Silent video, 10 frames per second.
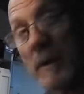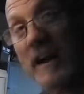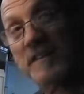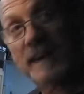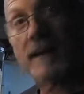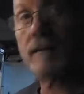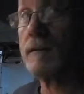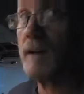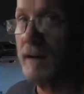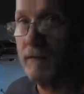me, I sat here
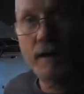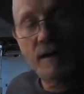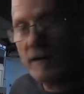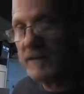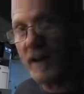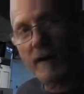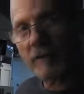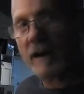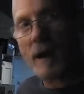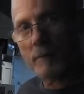and I did
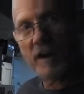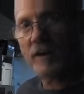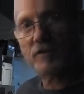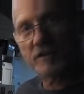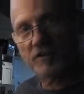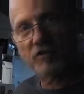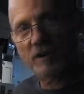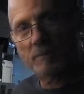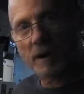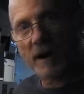every combination of
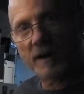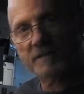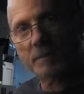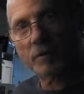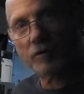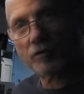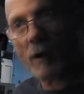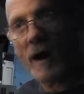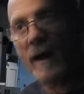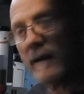shim possible to
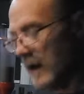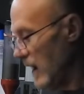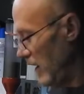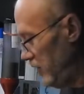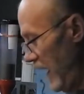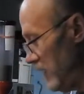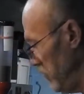try it. If you add